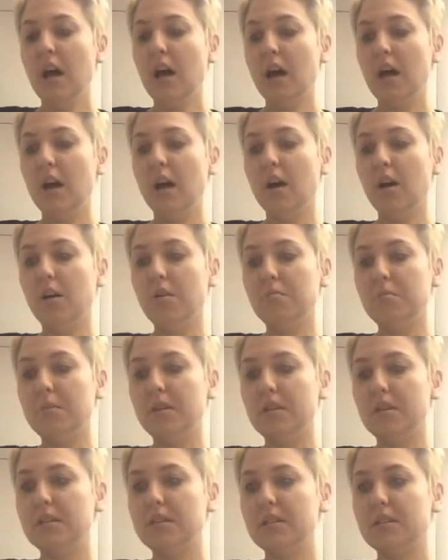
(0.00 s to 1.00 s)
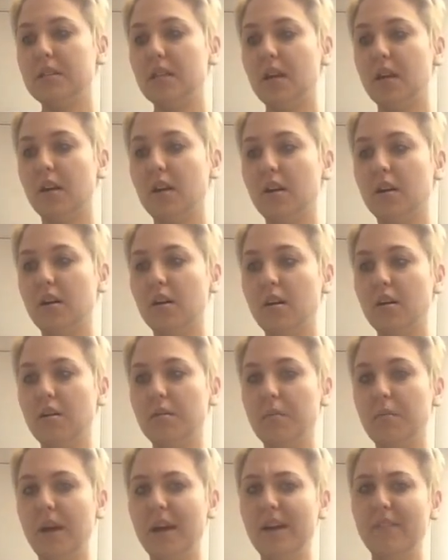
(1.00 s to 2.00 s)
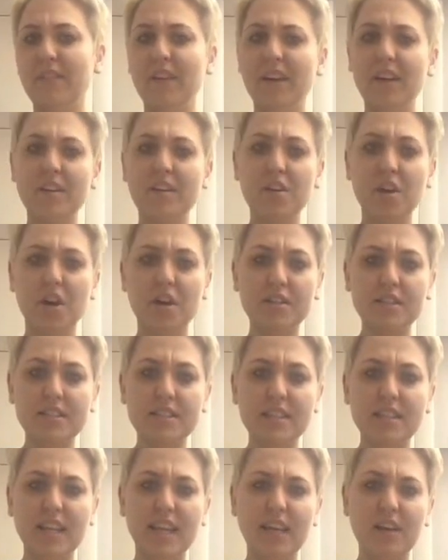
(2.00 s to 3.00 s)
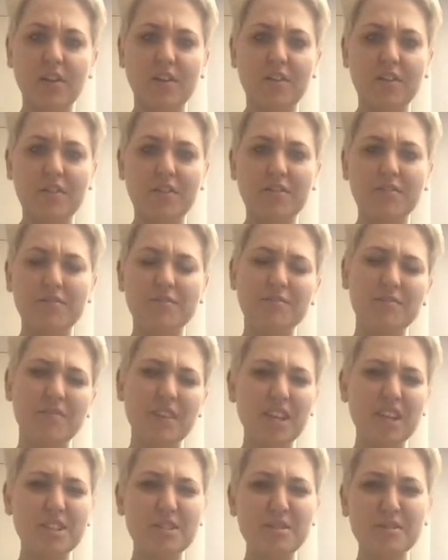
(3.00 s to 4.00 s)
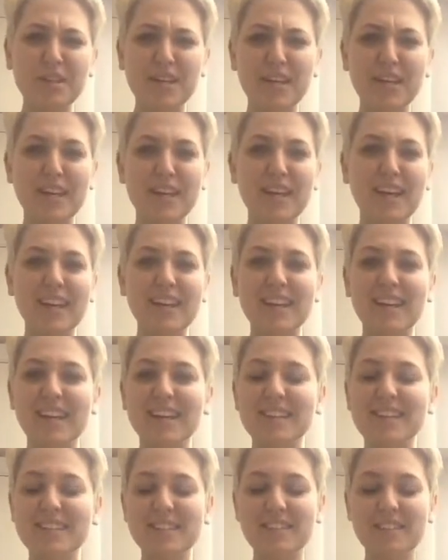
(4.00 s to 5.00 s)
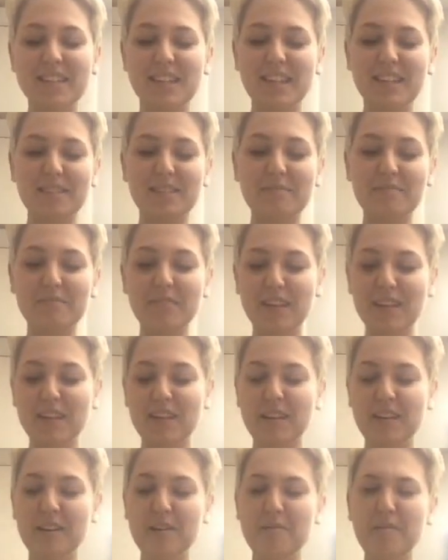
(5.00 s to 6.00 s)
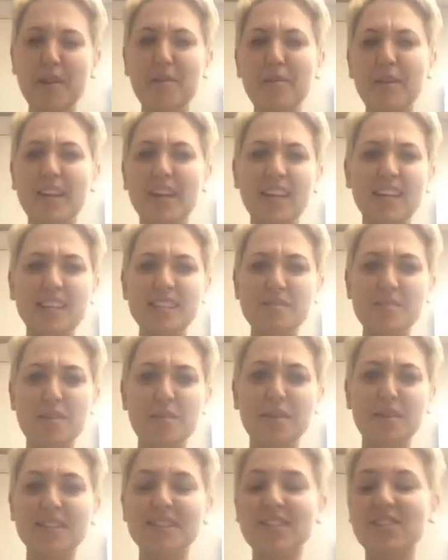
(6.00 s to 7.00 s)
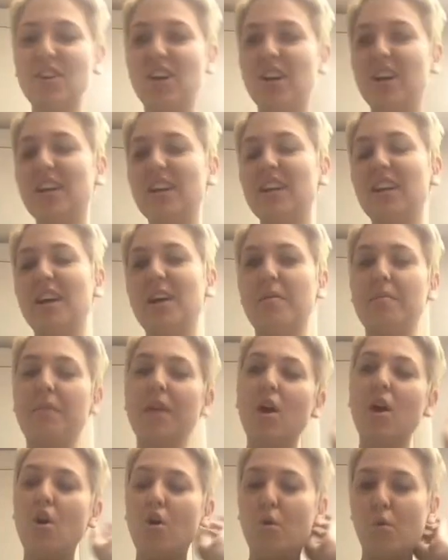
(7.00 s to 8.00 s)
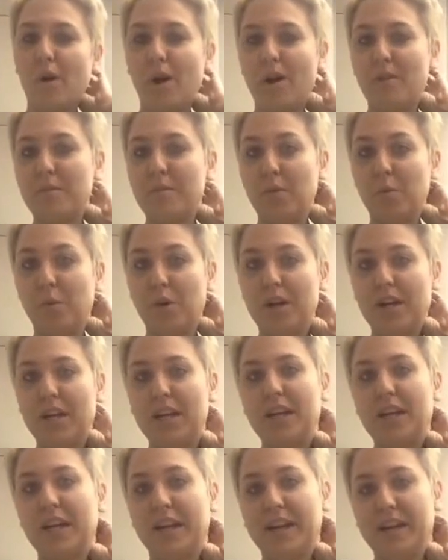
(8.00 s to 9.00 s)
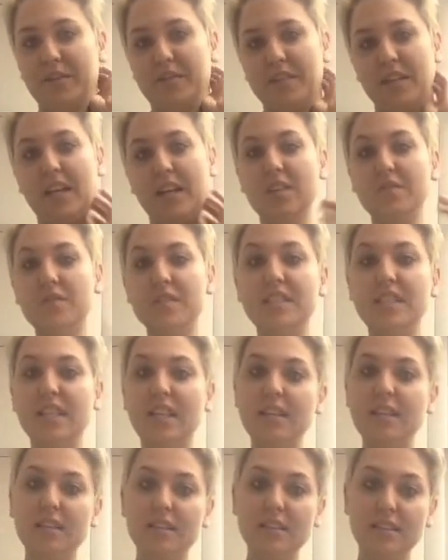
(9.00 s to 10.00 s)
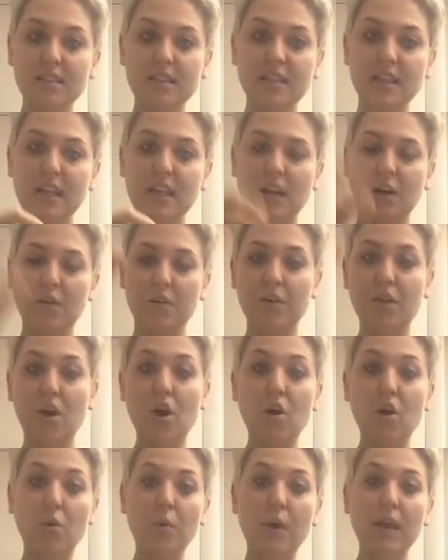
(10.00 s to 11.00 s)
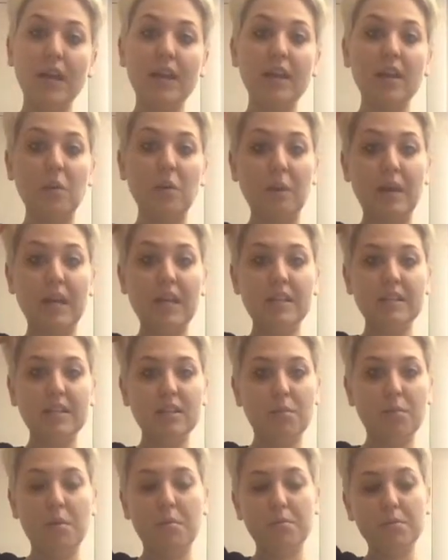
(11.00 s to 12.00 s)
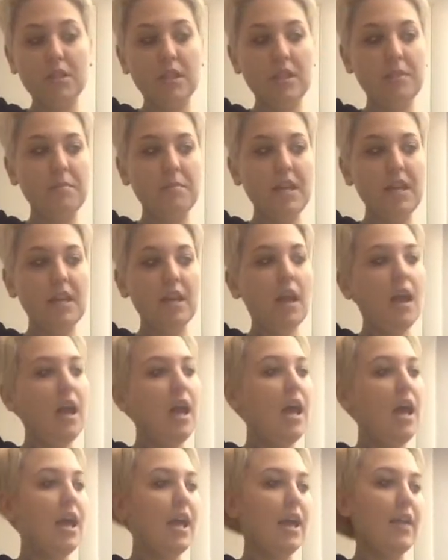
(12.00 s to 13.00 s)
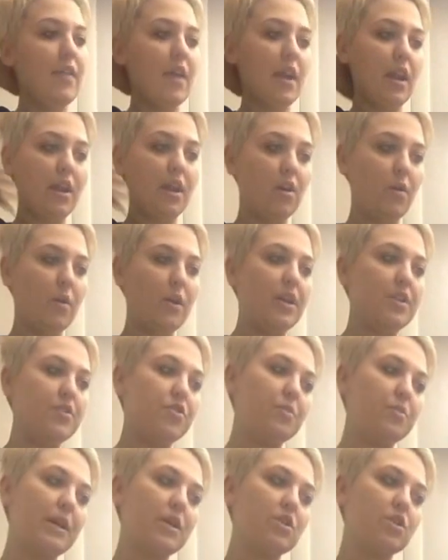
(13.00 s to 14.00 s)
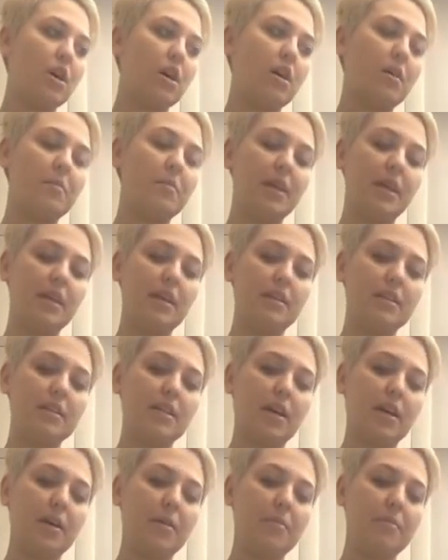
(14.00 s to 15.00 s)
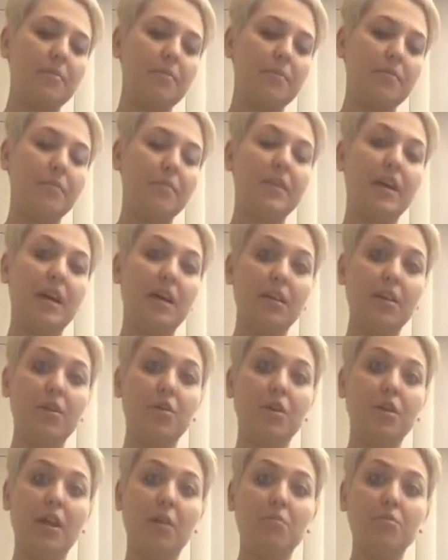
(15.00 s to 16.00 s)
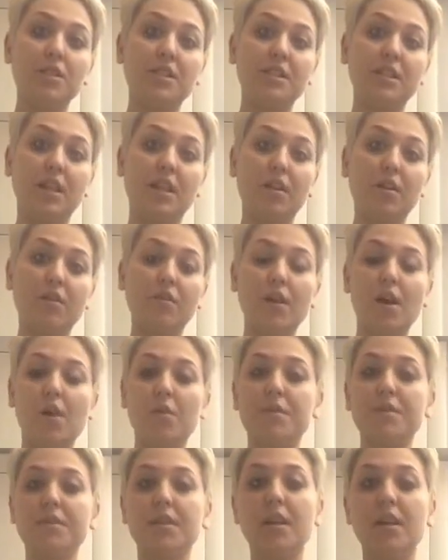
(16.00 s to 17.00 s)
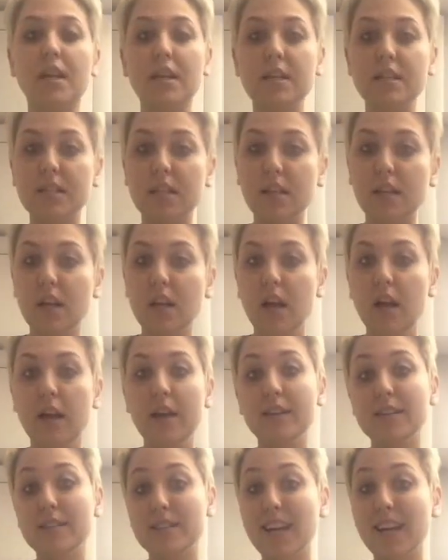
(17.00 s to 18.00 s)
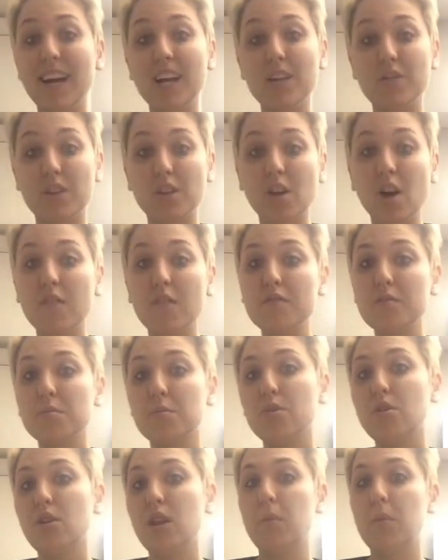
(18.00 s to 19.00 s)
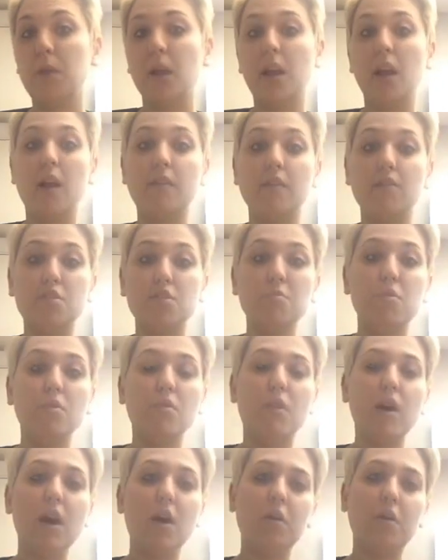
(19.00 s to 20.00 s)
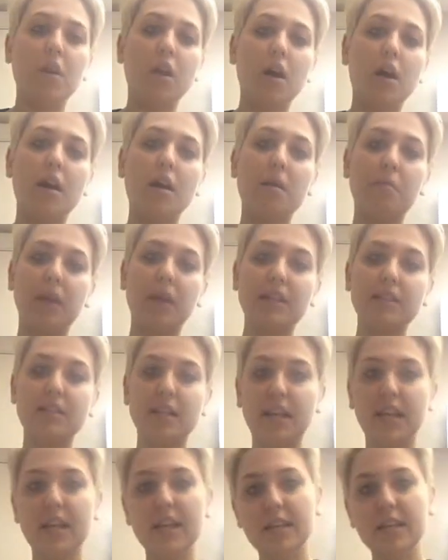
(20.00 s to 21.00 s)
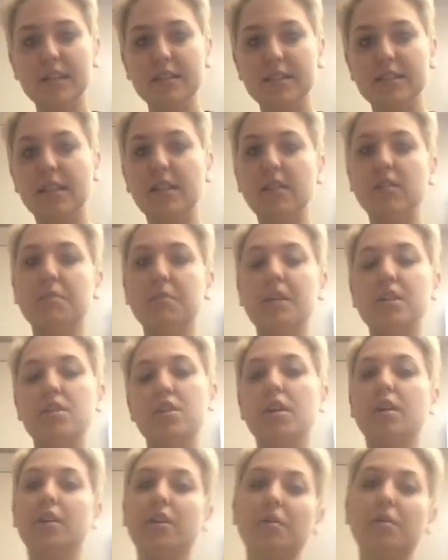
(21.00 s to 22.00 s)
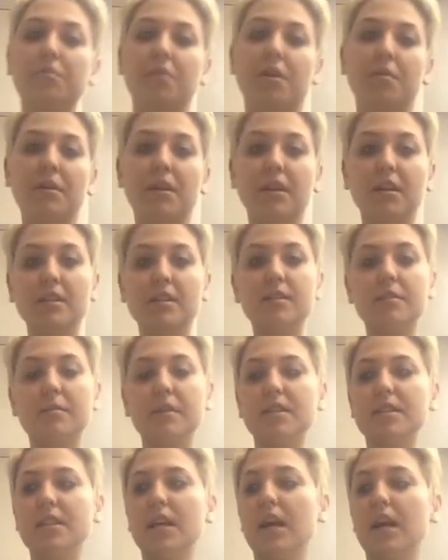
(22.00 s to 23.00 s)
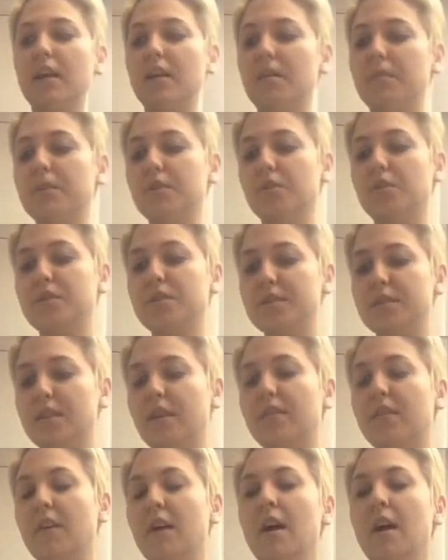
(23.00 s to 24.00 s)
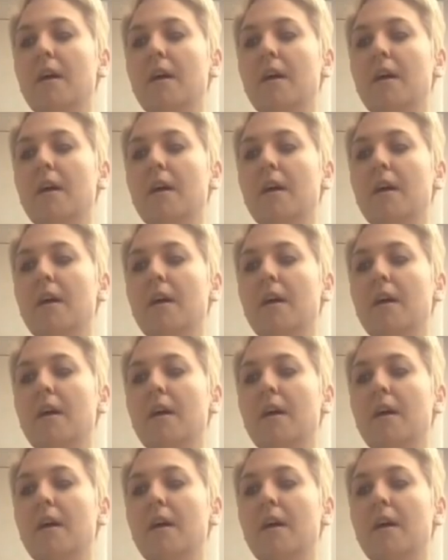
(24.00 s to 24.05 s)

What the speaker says: I have a non-scale victory, I guess. Maybe it is, maybe it's not. Where I've been working, I have to kind of sit out in the hallway and wait until people need me. And then I go in and do my job. And I literally am just sitting there for hours on end. And it's kind of uncomfortable. I'm like having to move around a lot. I'm like sitting Indian style in my chair. I'm putting my legs to my side. I'm like all this stuff.